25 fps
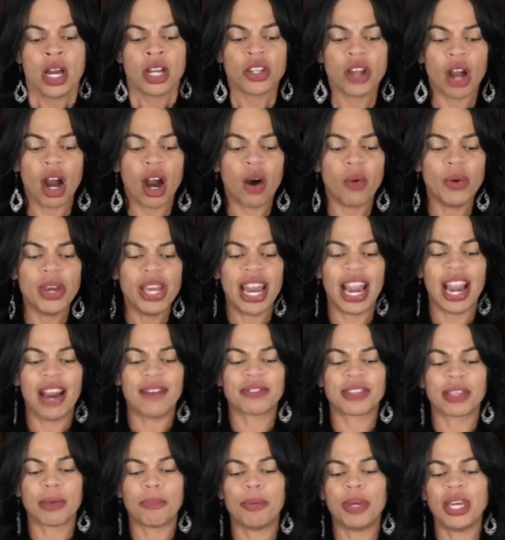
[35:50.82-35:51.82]
Y'all, we
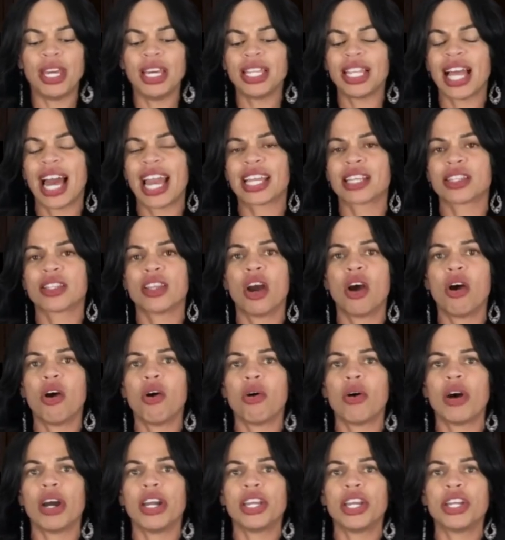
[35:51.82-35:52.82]
have to be like
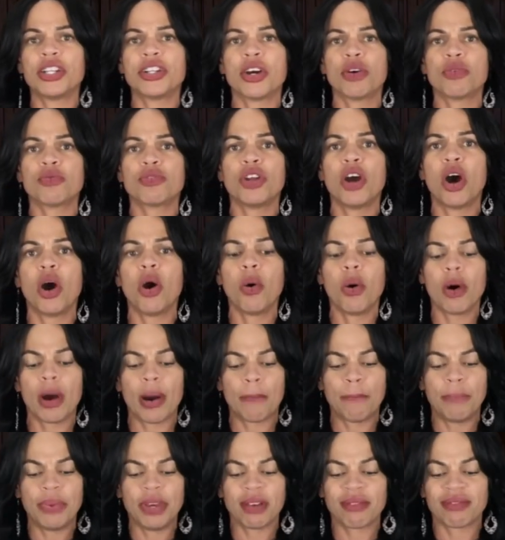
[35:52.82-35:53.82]
Noah. You know,
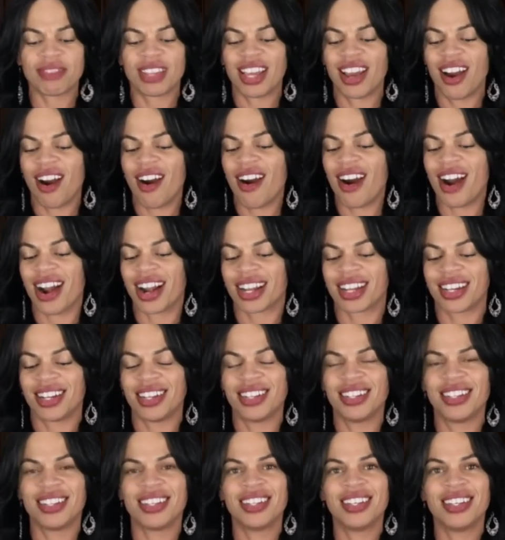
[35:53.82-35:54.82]
Noah built the ark.
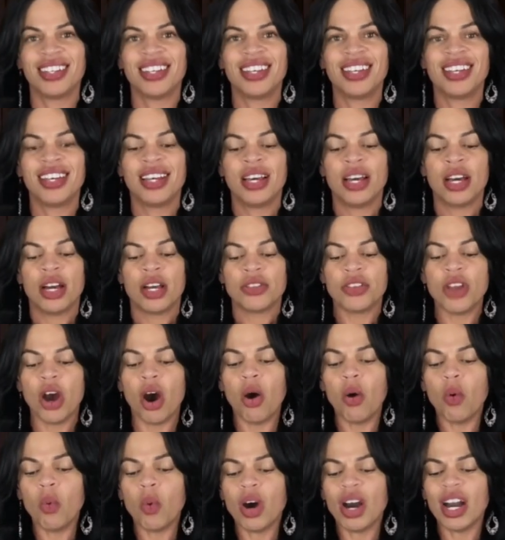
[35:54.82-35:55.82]

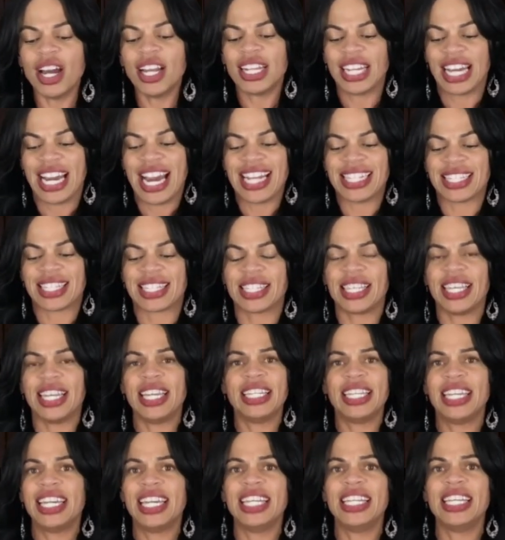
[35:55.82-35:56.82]
No one had
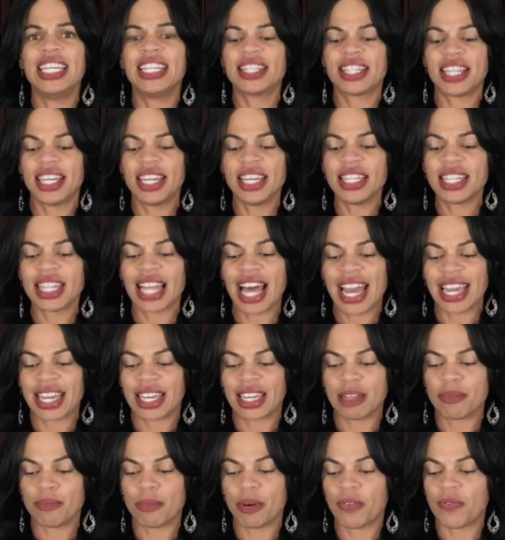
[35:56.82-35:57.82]
seen anything
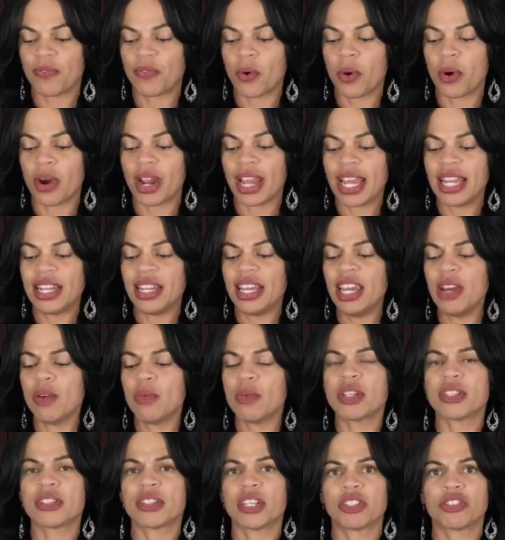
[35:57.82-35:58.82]
like it before, and
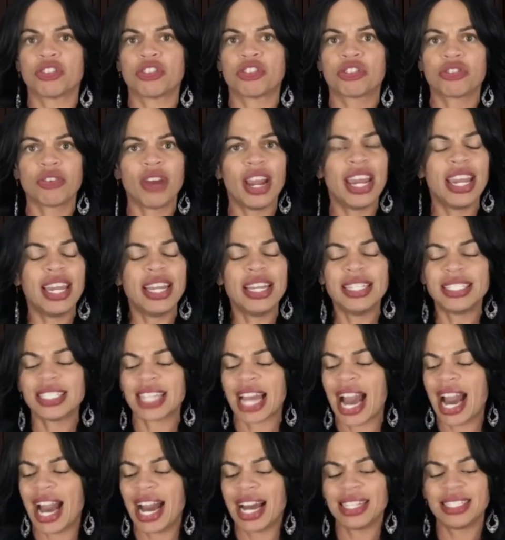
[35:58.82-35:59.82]
it was a
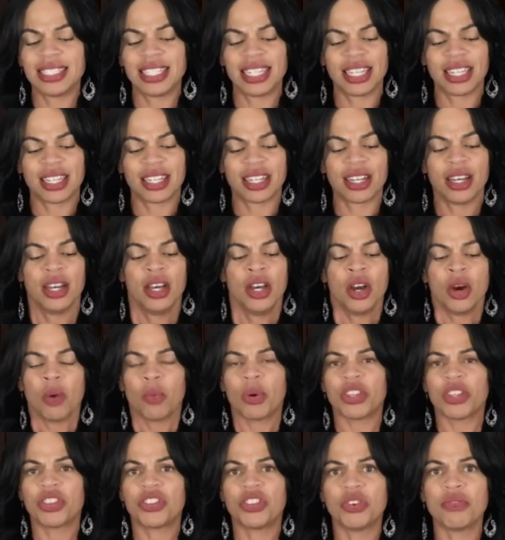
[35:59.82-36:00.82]
strange idea
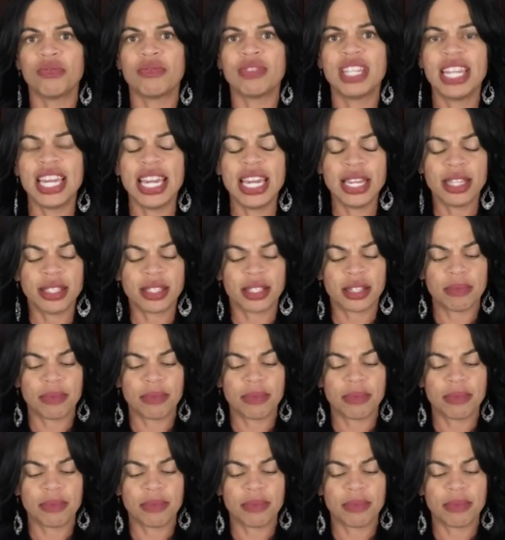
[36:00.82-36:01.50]
with unique